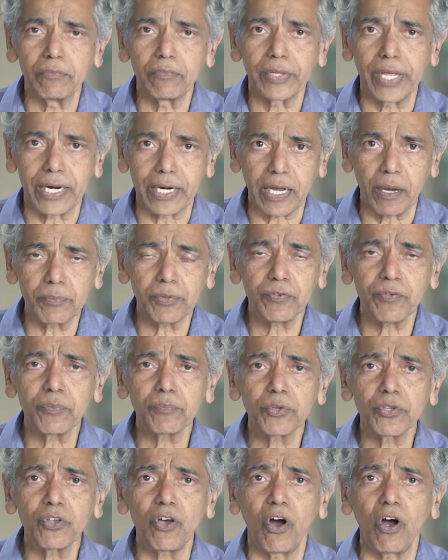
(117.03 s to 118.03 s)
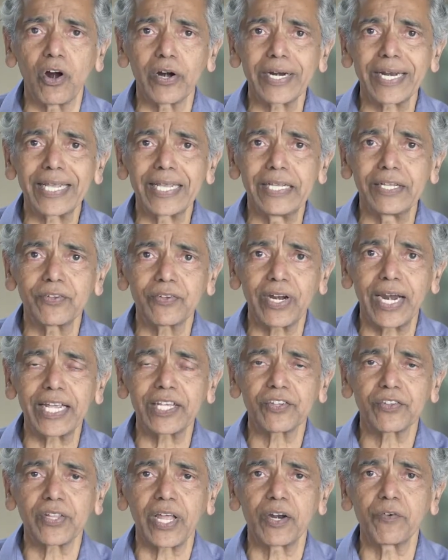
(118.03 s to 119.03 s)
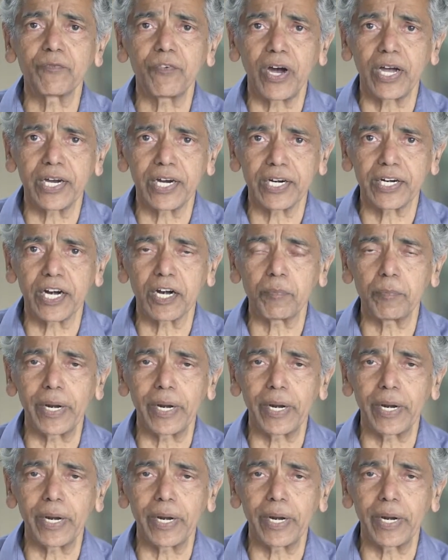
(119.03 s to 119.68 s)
that comes from salt is less than 500